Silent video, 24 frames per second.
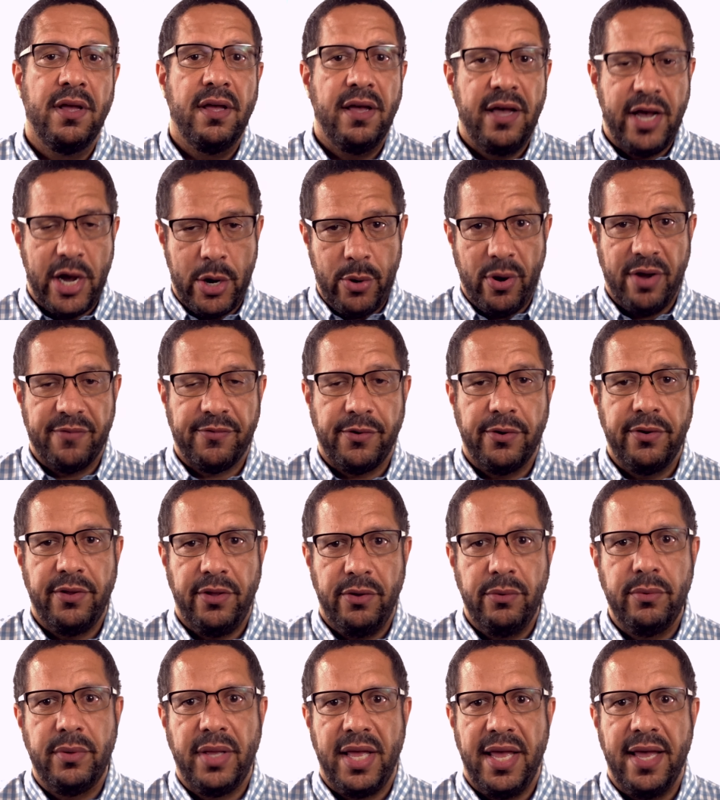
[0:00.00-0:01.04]
However, you
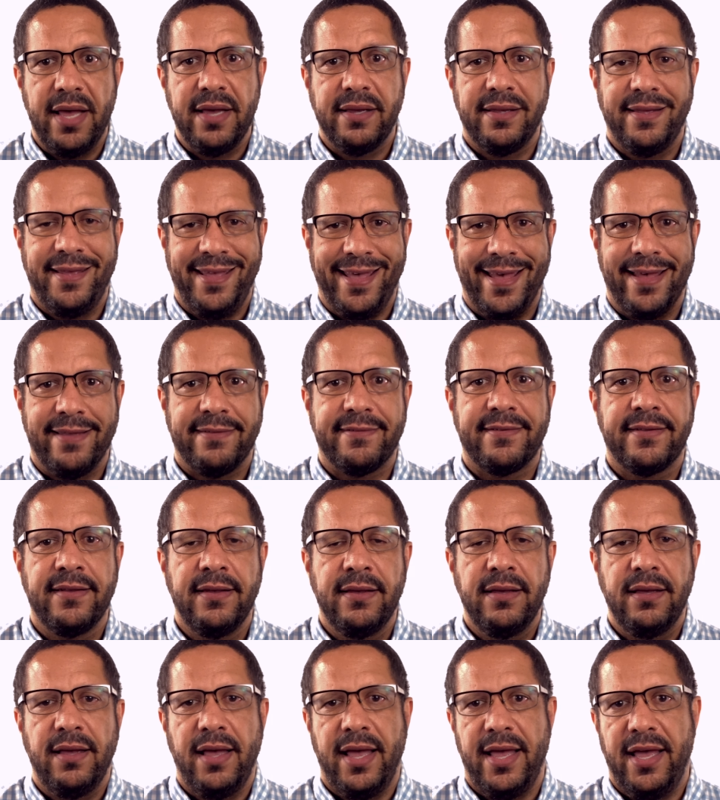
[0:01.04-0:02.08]
can get
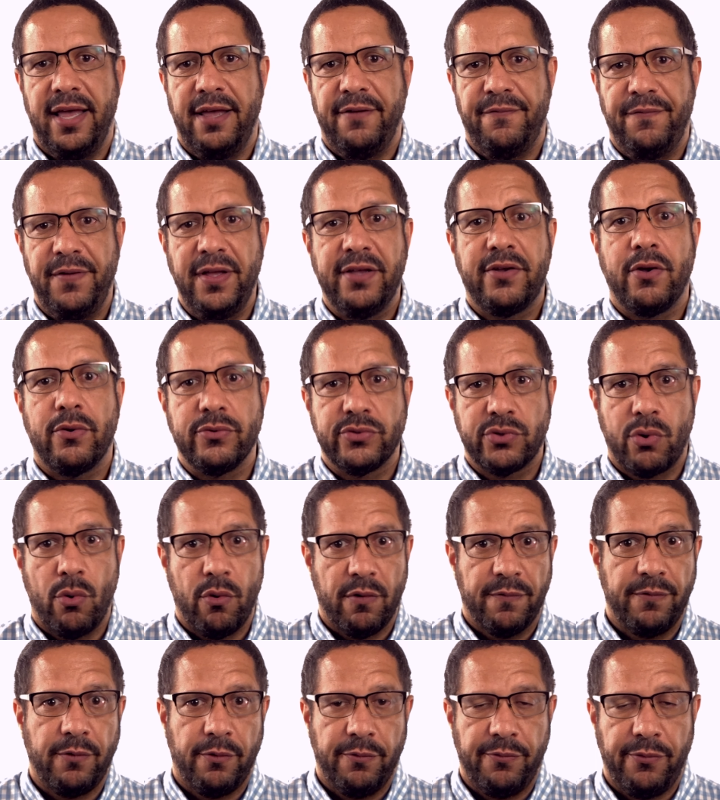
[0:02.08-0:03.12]
a FICO score
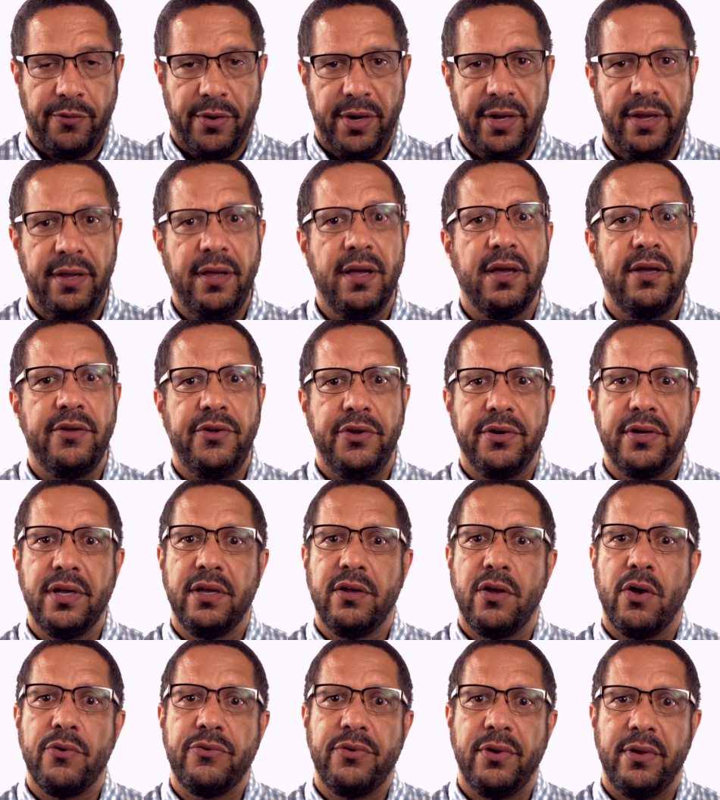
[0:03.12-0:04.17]
for free. You can
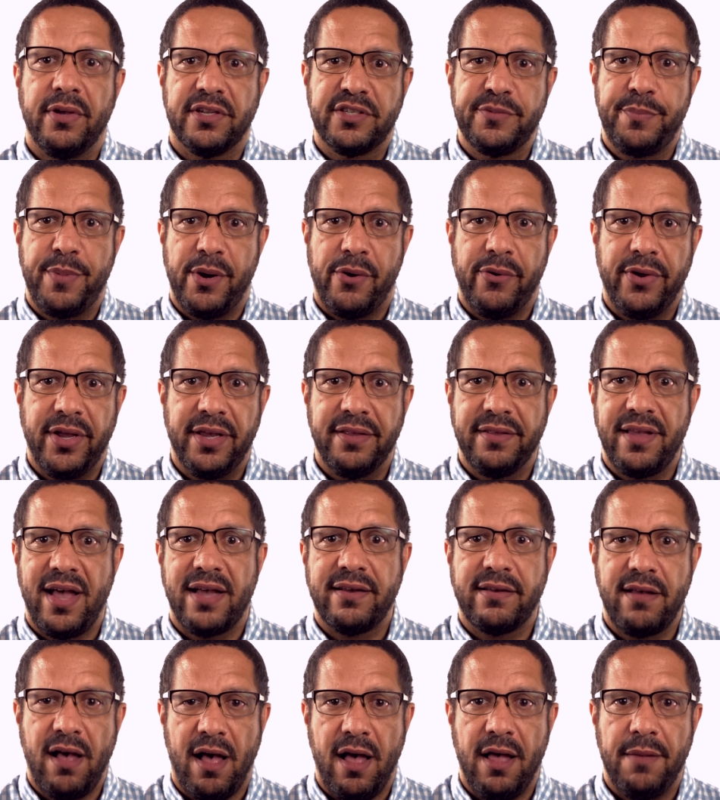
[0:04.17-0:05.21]
go to
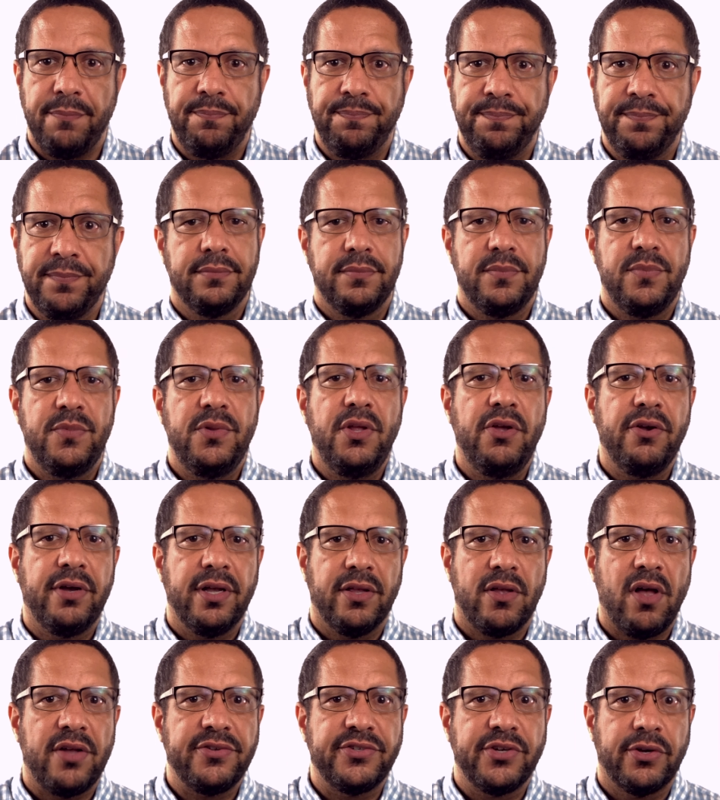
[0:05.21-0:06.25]
Experian.com. You can
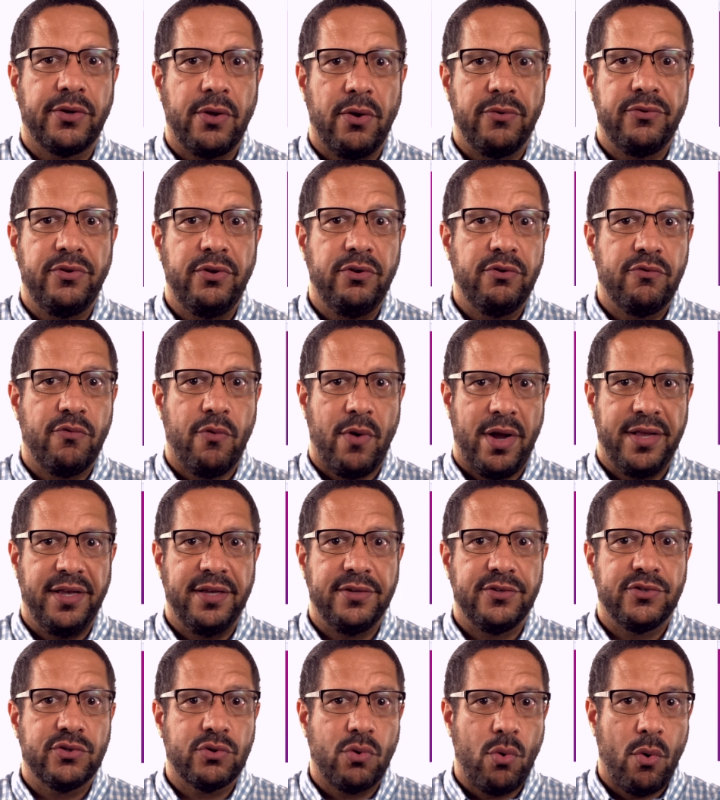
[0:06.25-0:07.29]
also go to
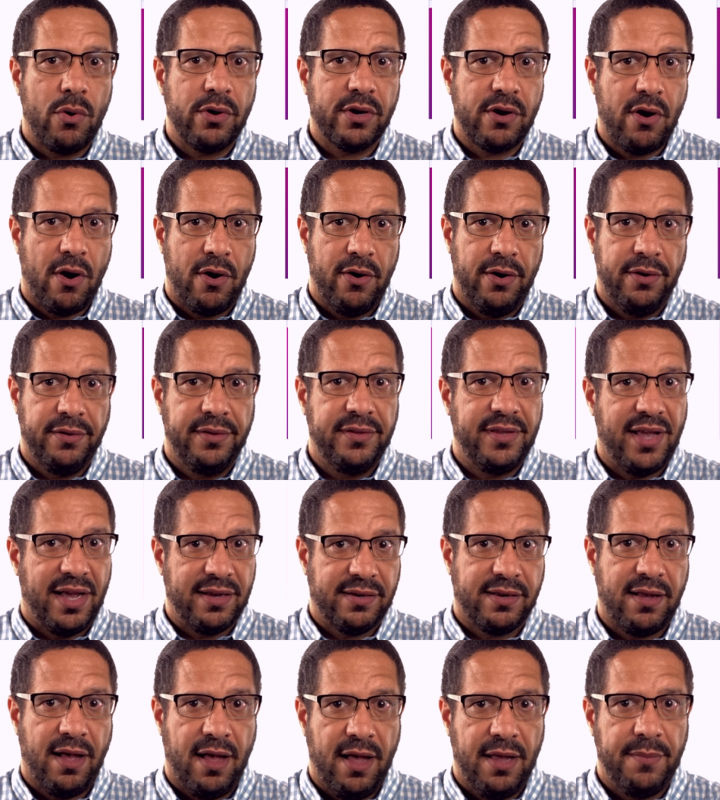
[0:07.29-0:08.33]

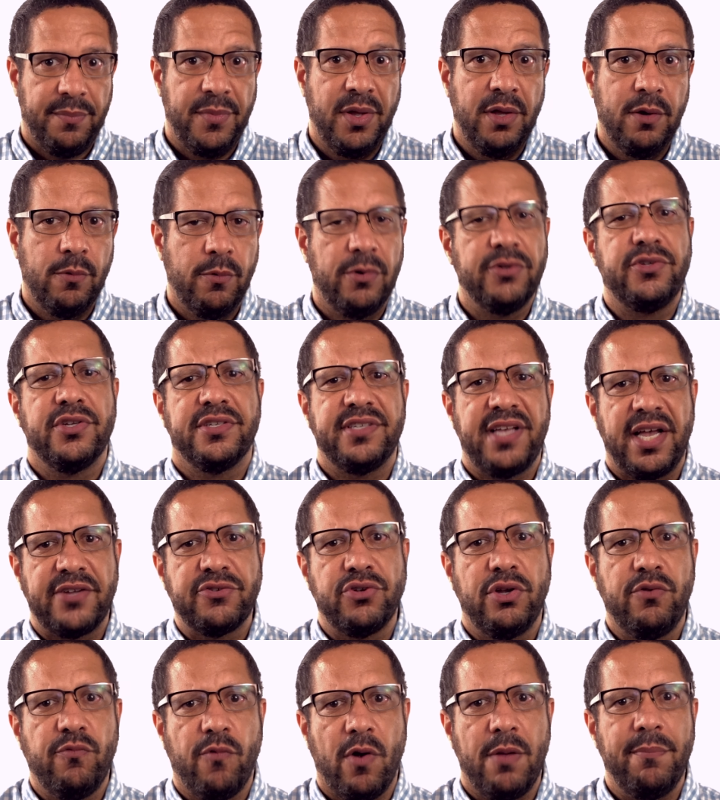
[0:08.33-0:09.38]
CreditScorecard.com, which is
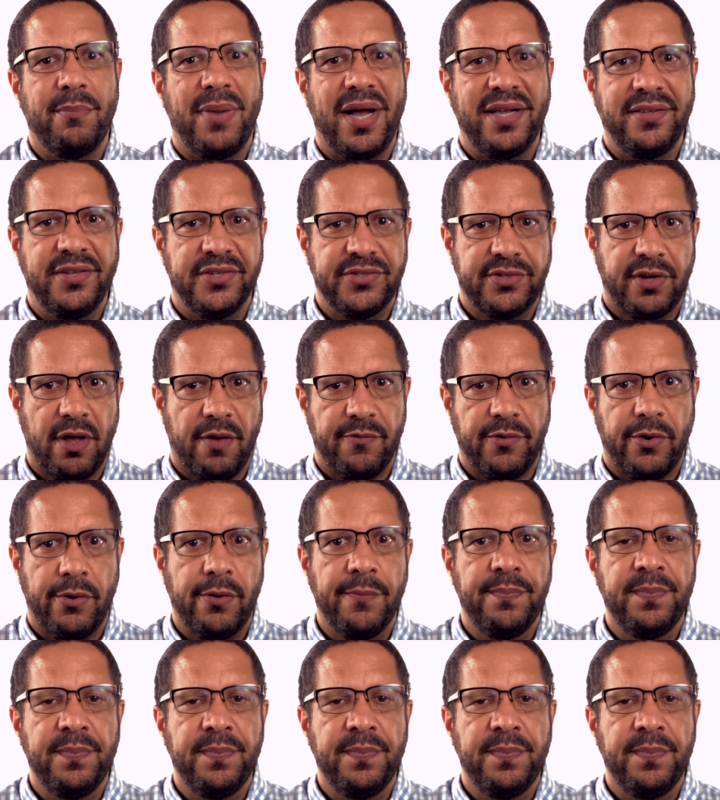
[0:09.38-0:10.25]
actually run by Discover.